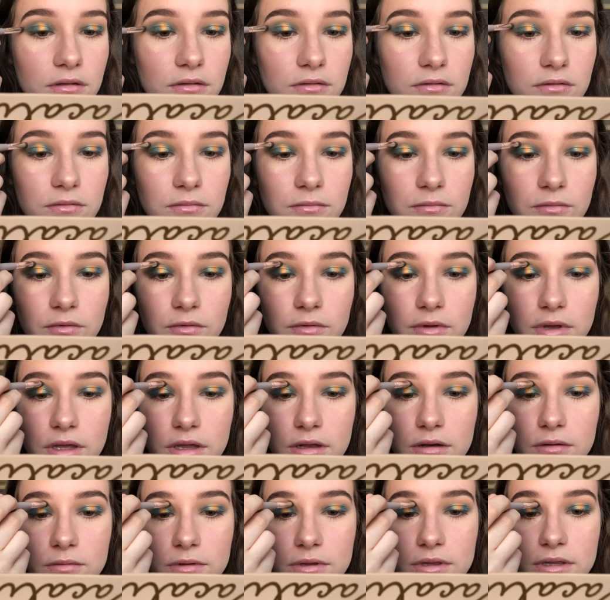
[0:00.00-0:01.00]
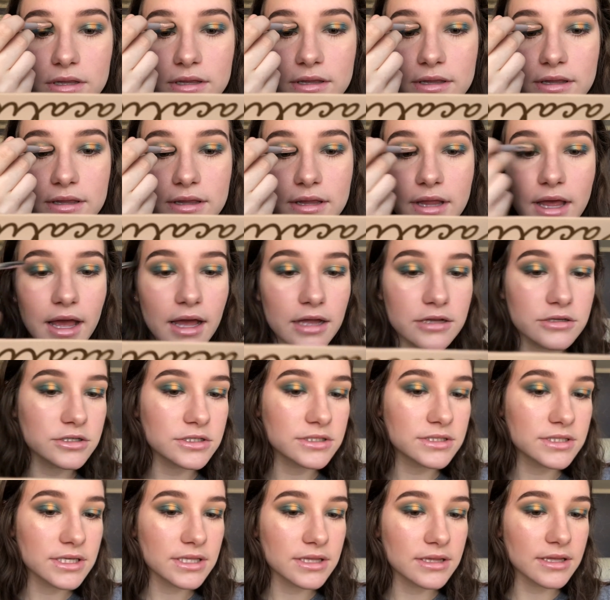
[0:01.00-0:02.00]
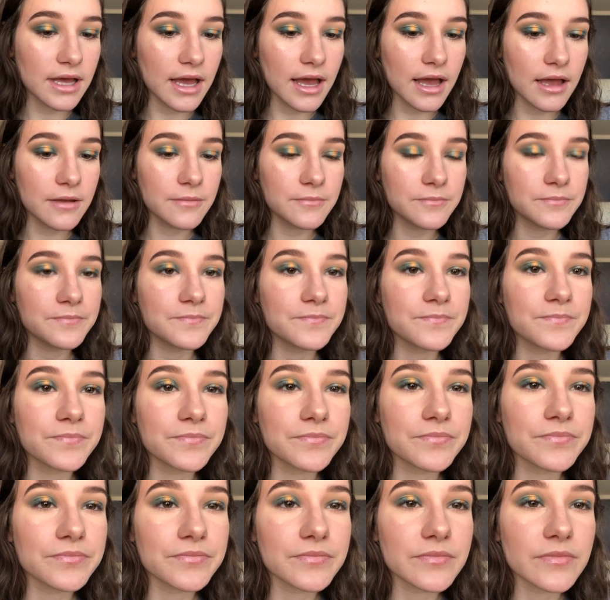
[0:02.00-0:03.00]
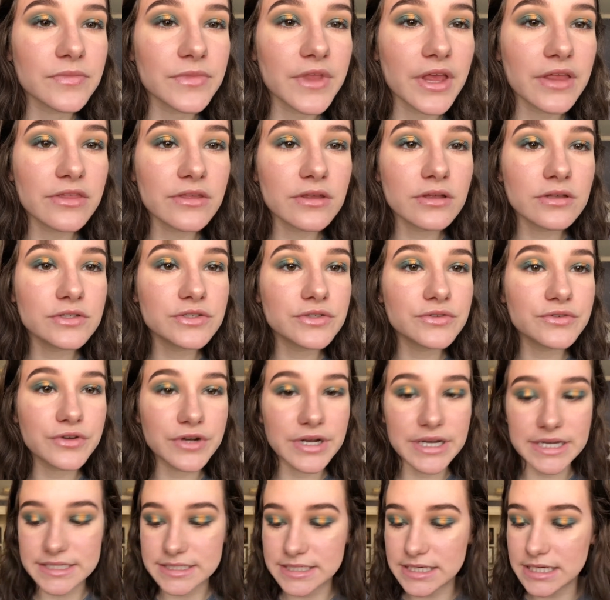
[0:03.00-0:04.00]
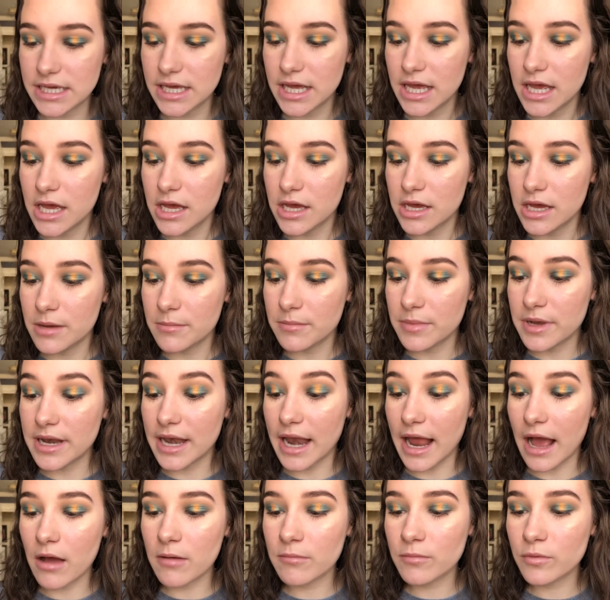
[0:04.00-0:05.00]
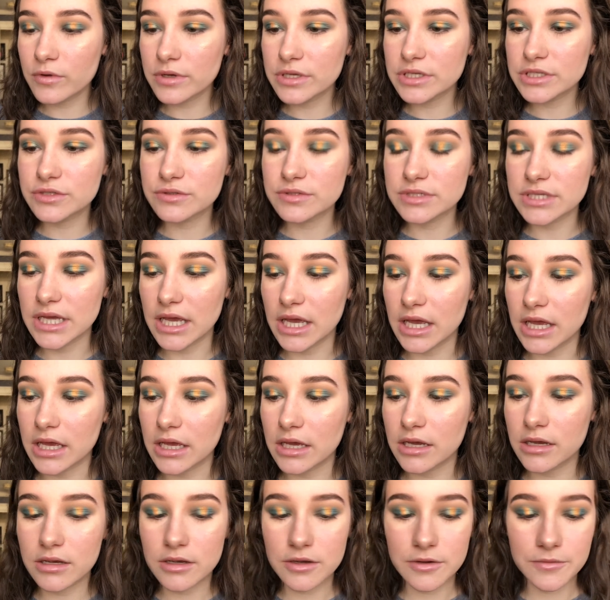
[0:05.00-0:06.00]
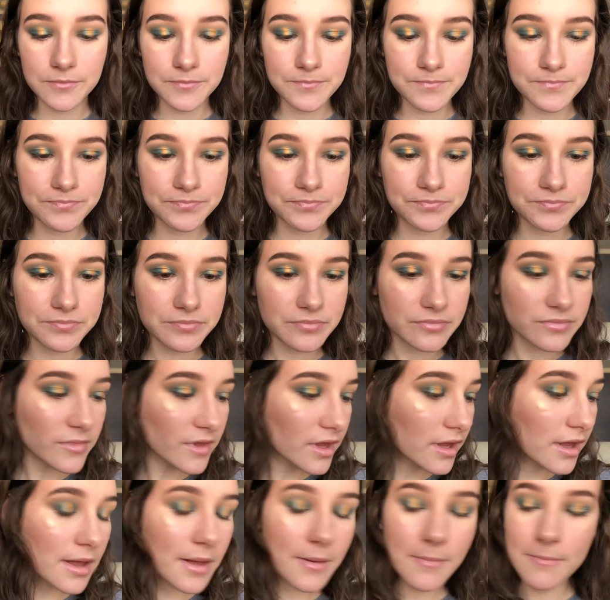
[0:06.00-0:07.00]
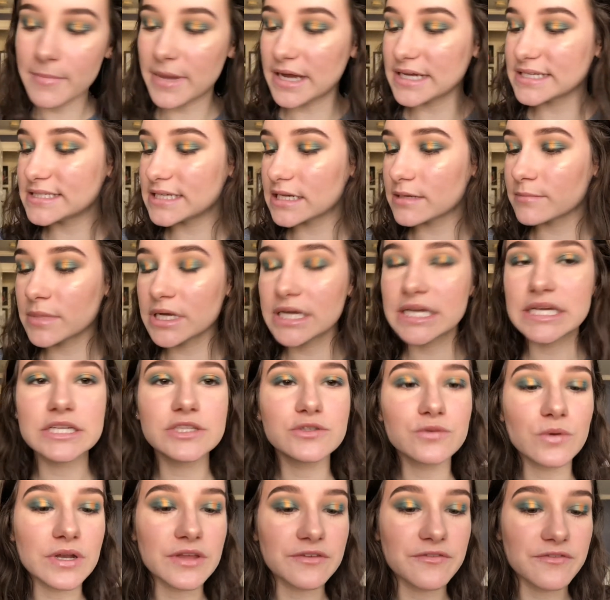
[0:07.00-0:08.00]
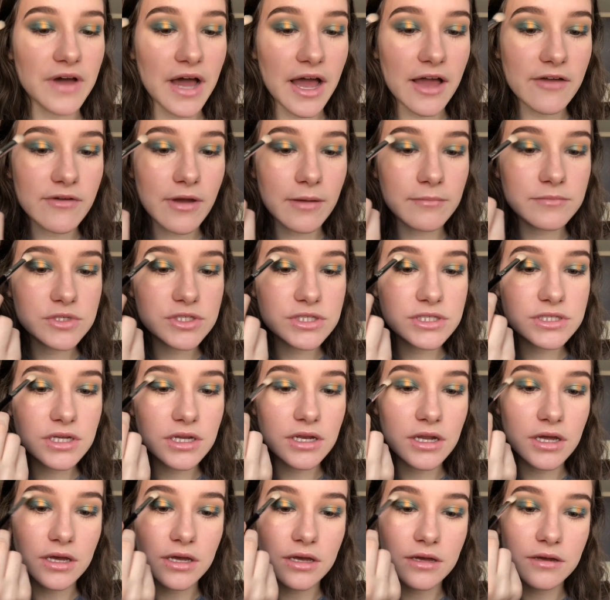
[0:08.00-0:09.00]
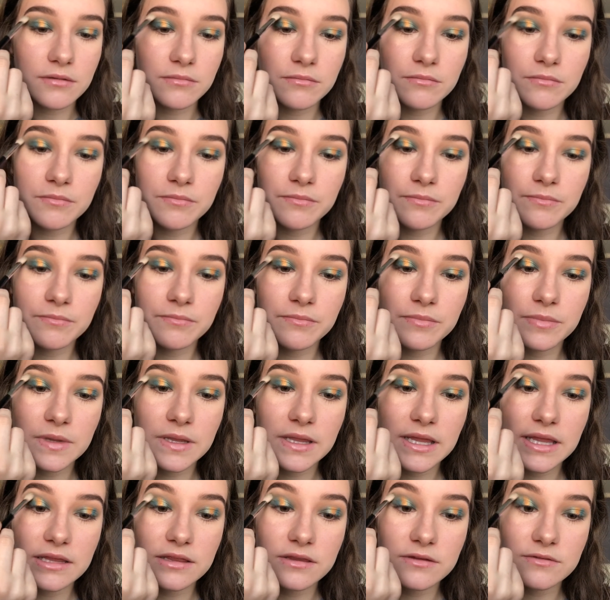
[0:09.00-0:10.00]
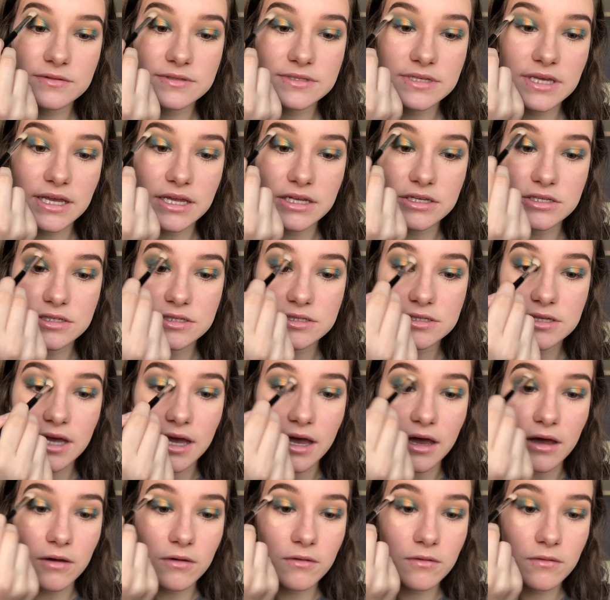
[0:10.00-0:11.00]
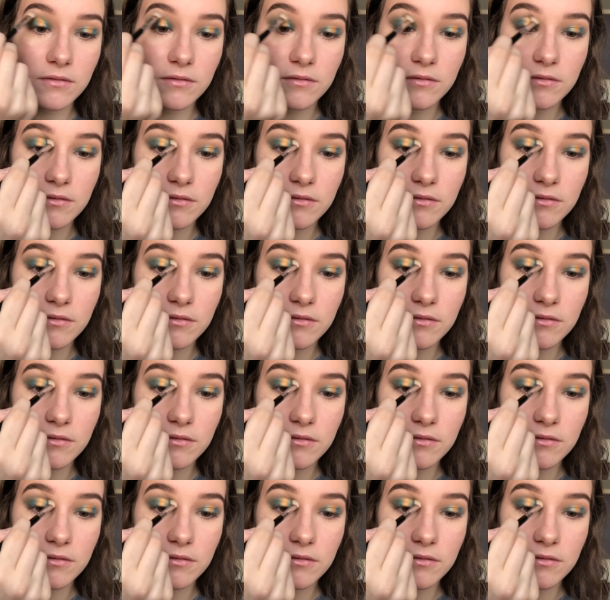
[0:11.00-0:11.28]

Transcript: So I'm going in with that, just like that. Nothing too crazy, but now I'm going to take my Sigma E25. I'm just going to blend those edges out.